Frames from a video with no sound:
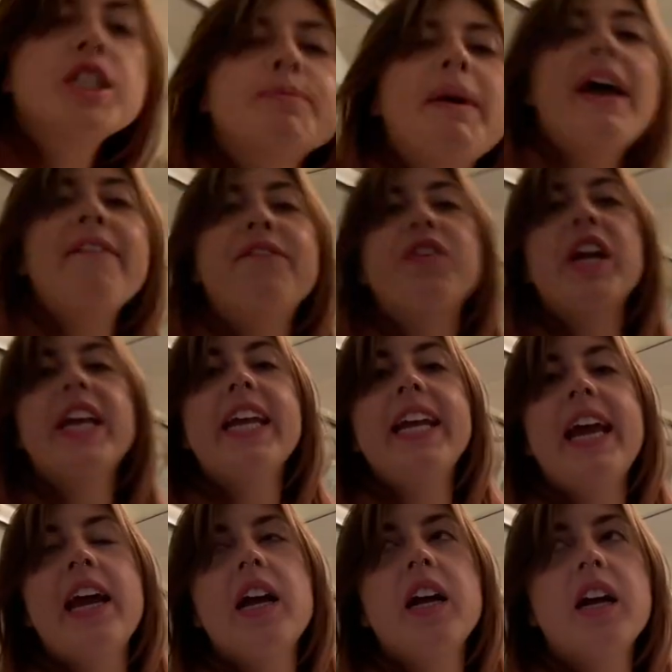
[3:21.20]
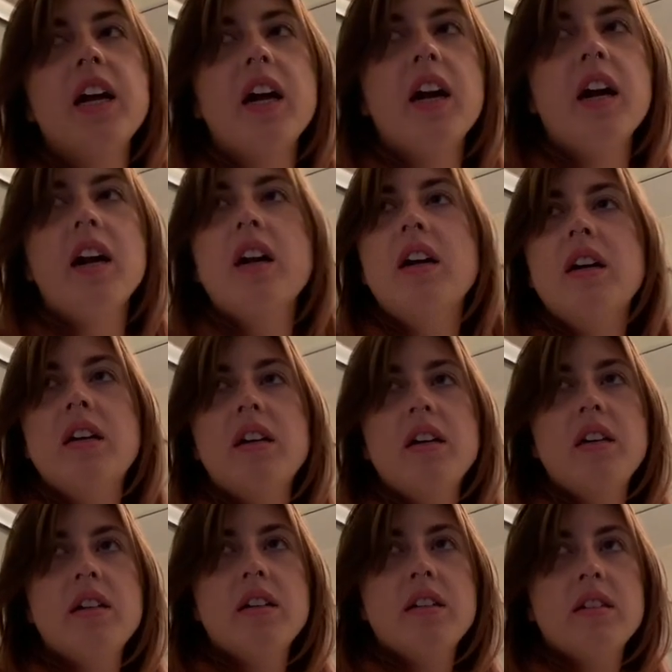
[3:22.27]
my freaking hair. I'm
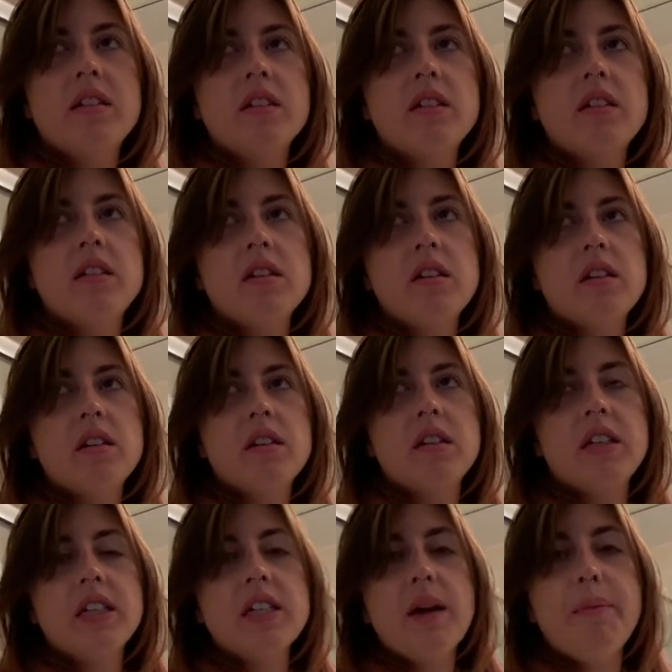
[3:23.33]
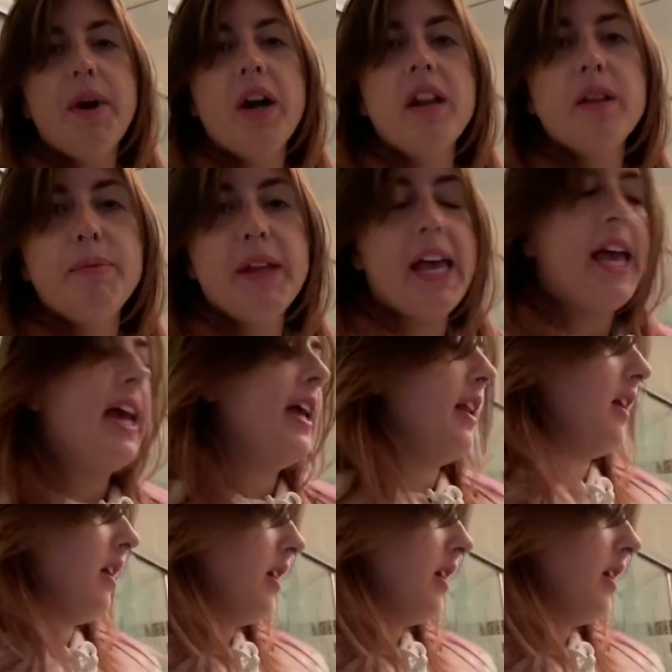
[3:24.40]
sorry. That's not part of the plan.